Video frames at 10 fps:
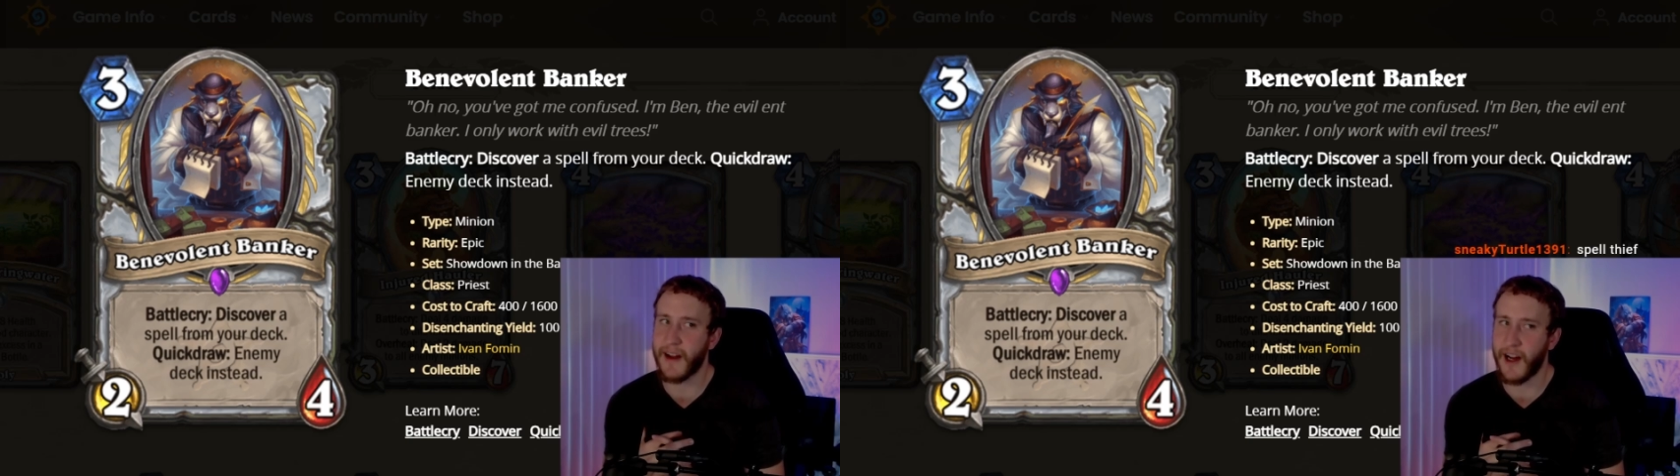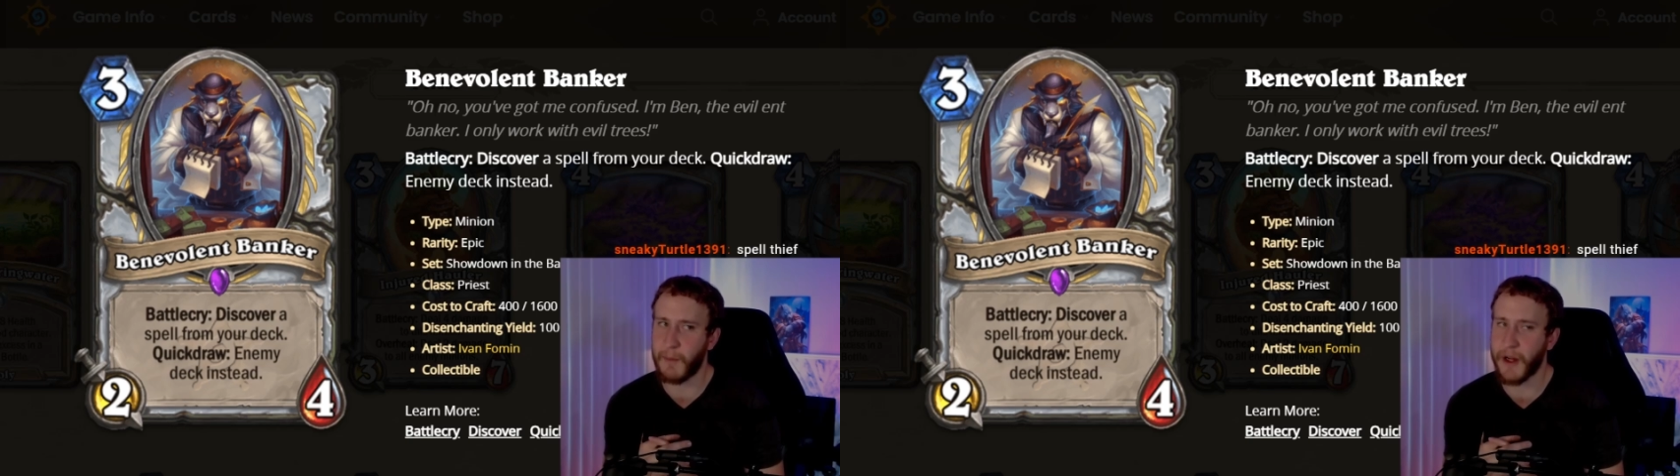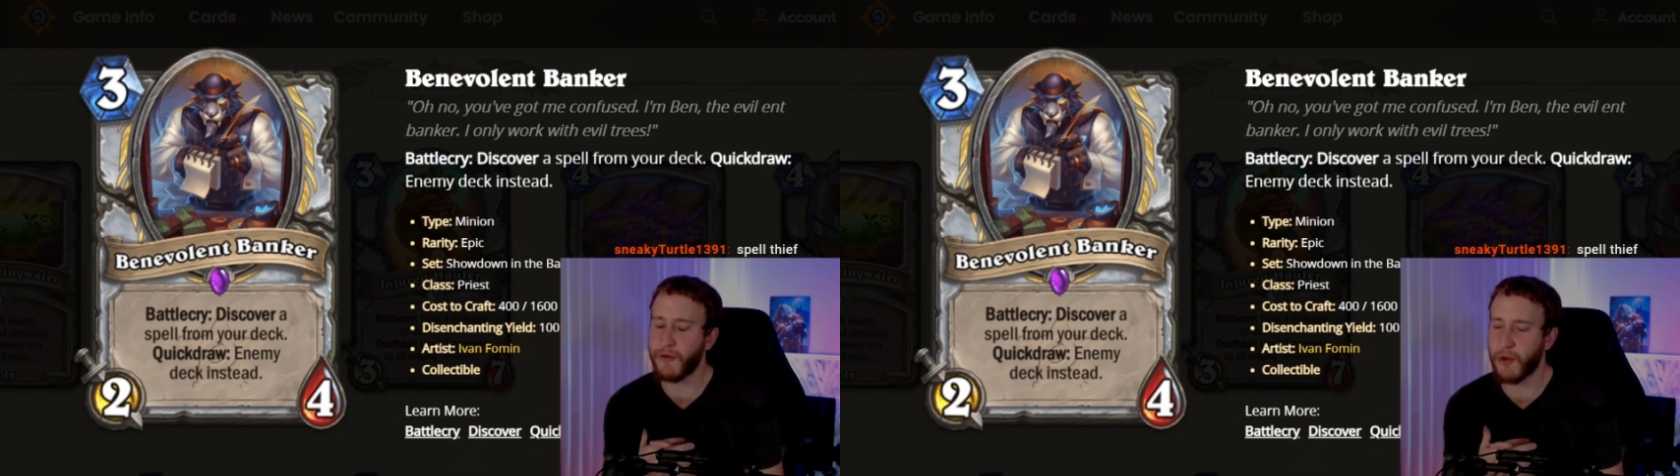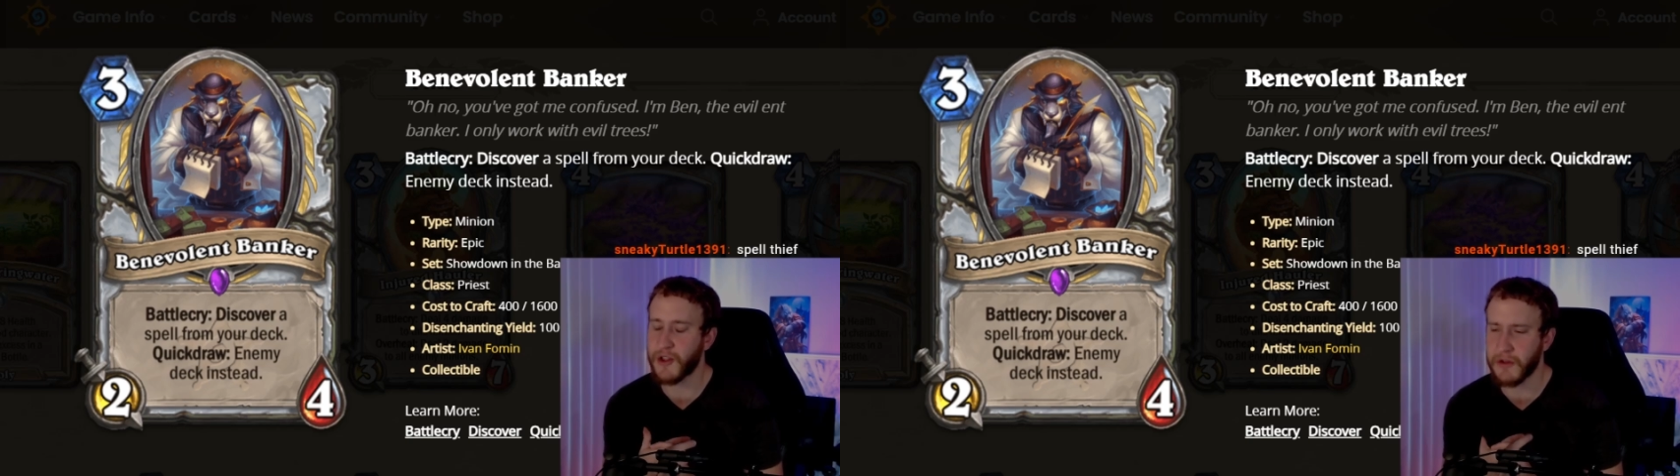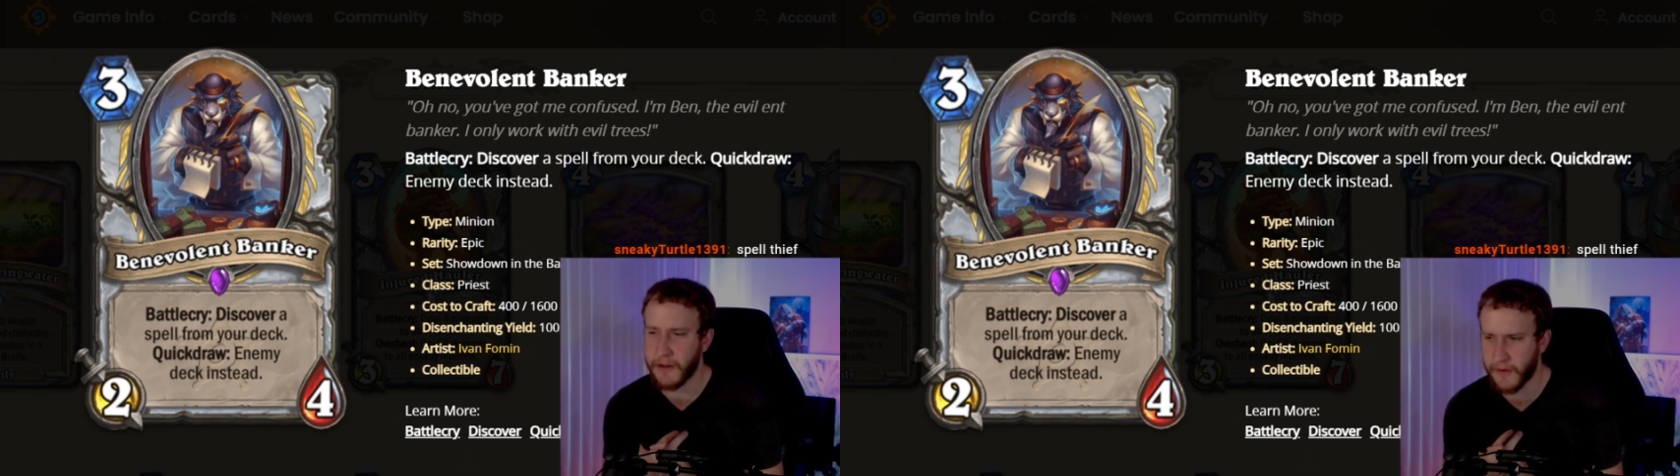
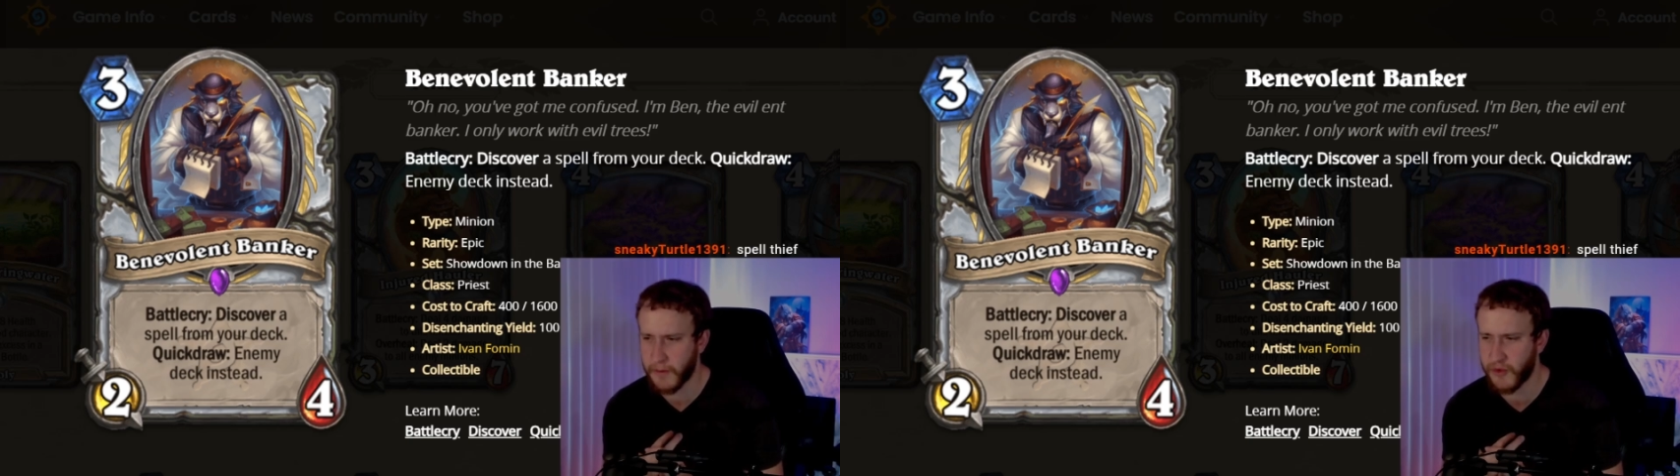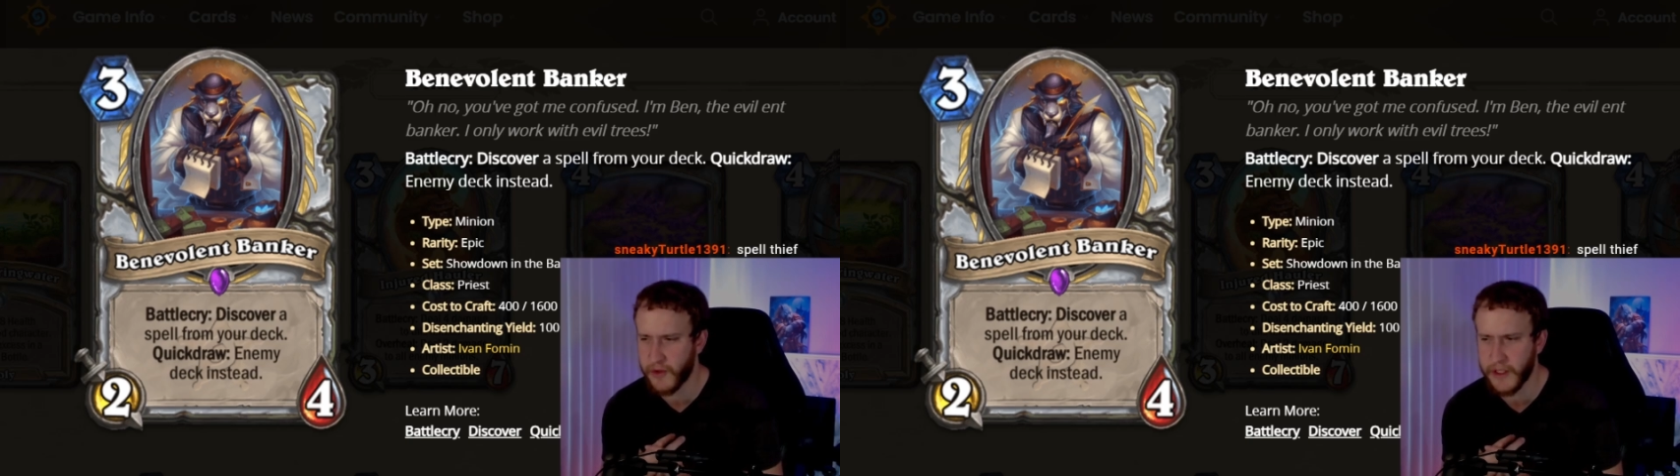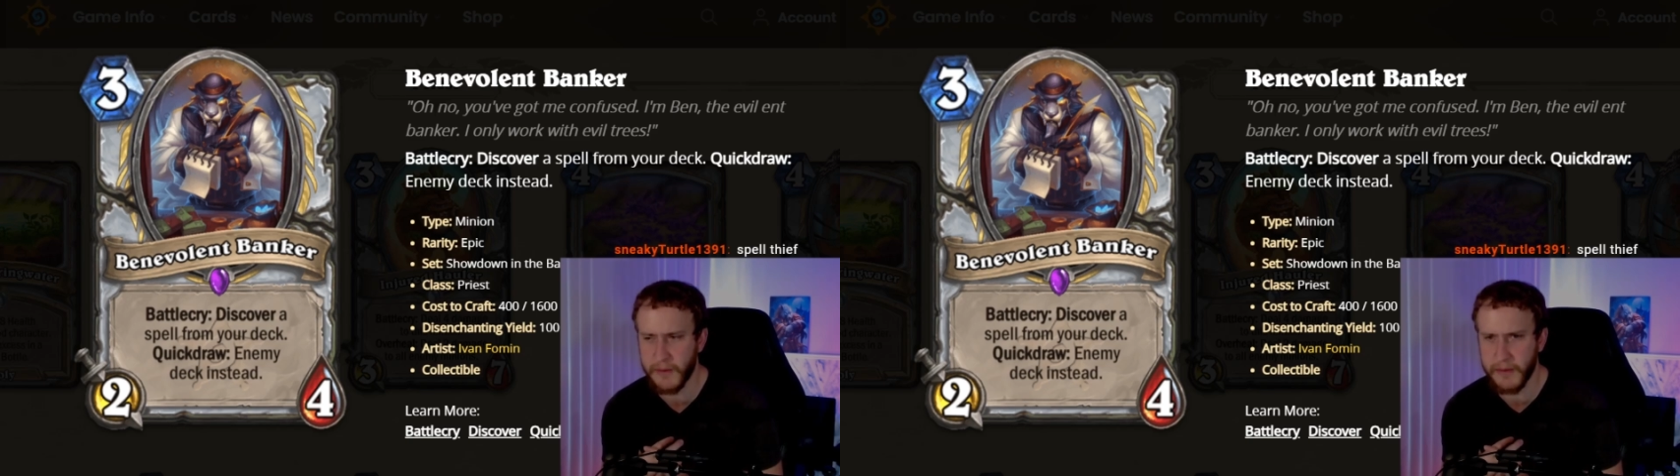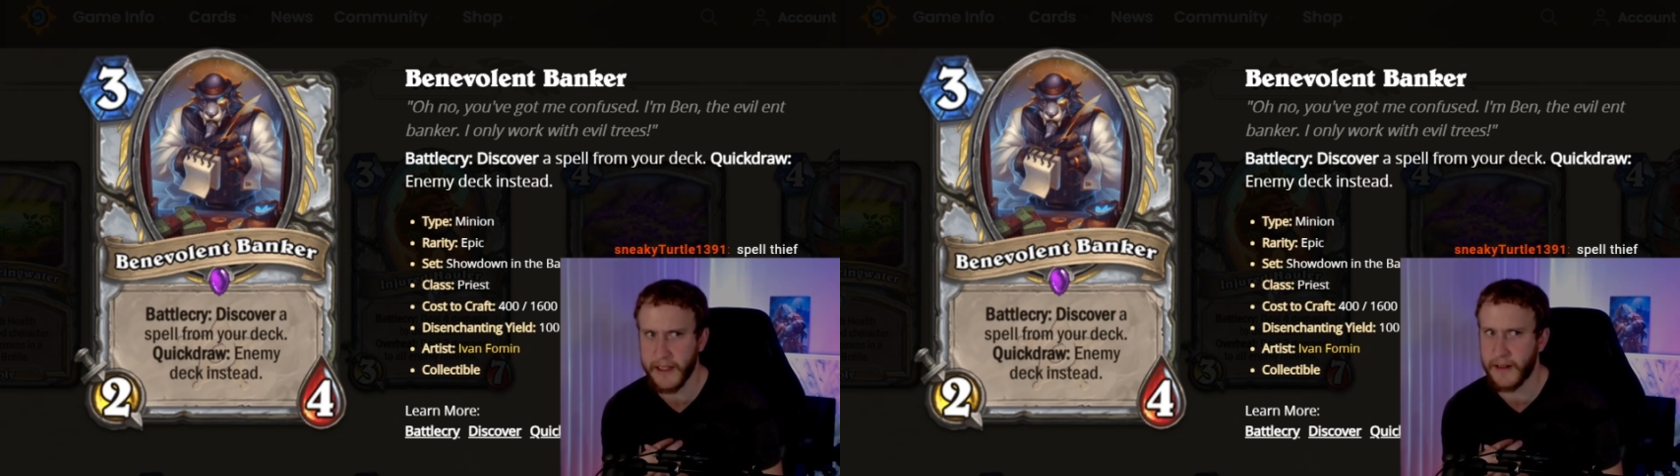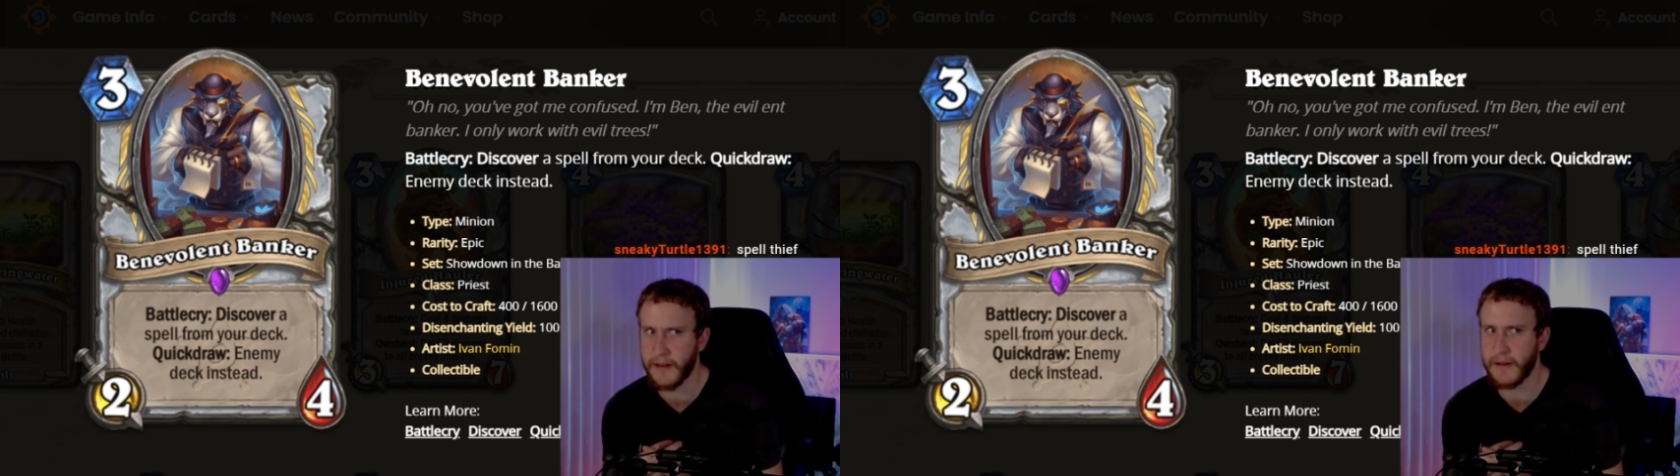Unfortunately for Priest
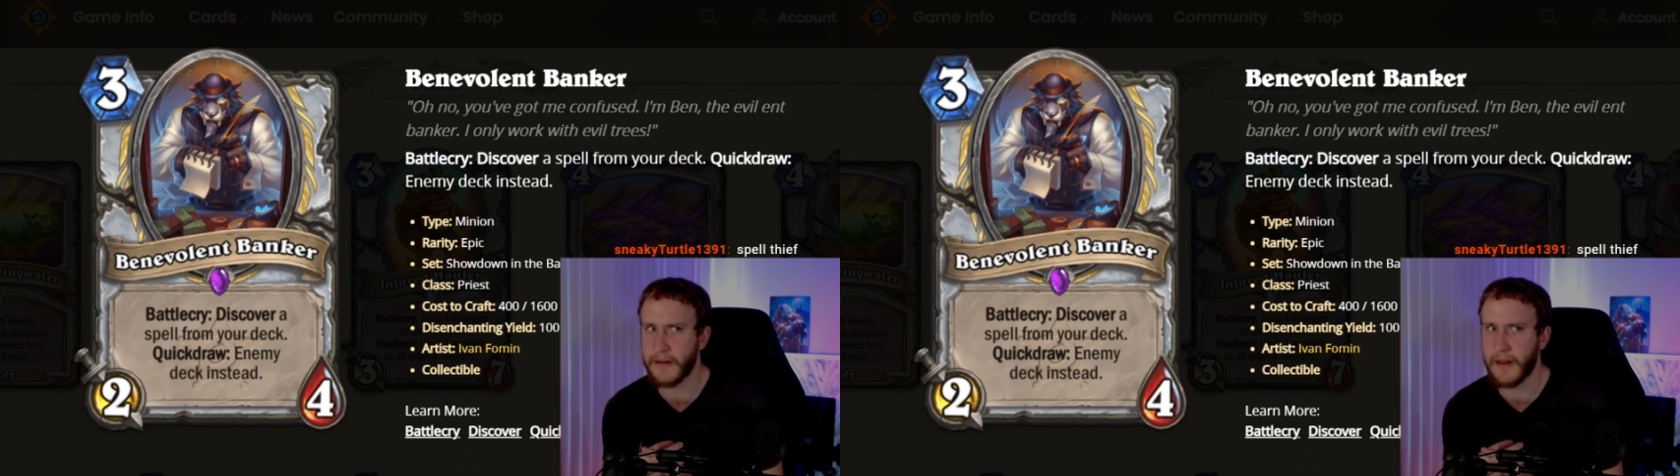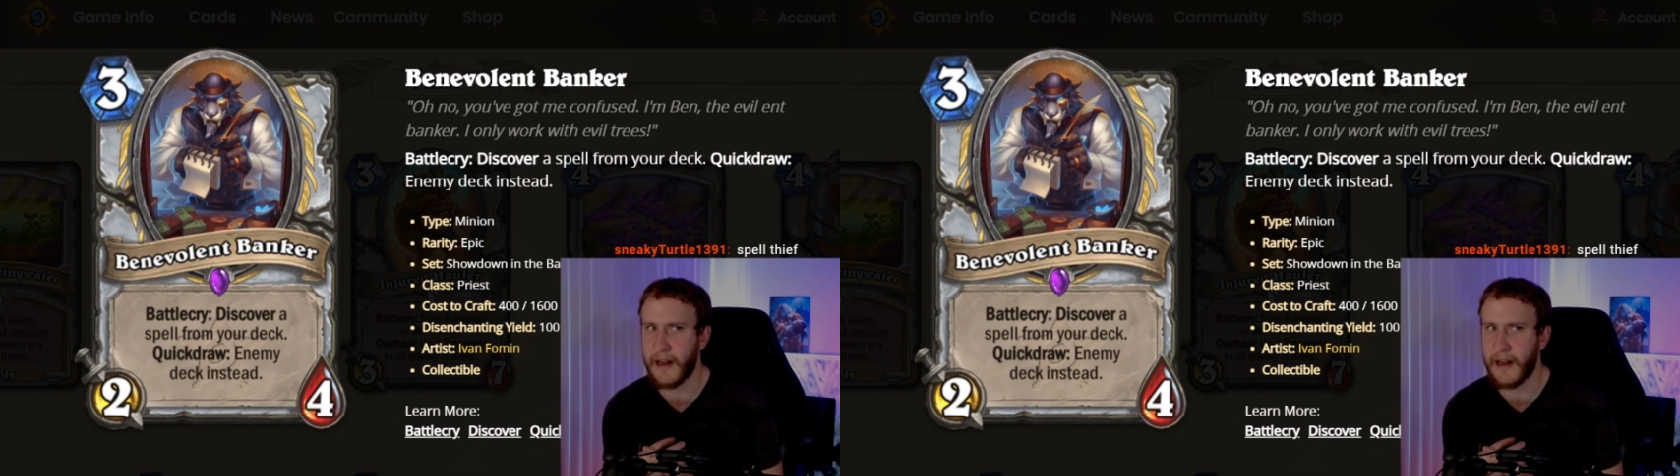players,